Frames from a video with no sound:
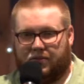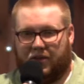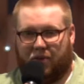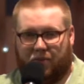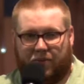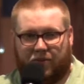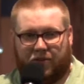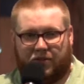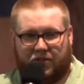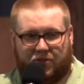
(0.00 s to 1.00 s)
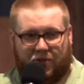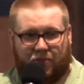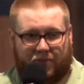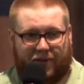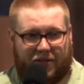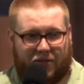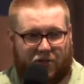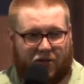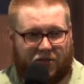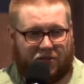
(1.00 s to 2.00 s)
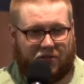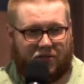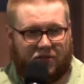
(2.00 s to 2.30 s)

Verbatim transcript: Now remember, this dream was about the church.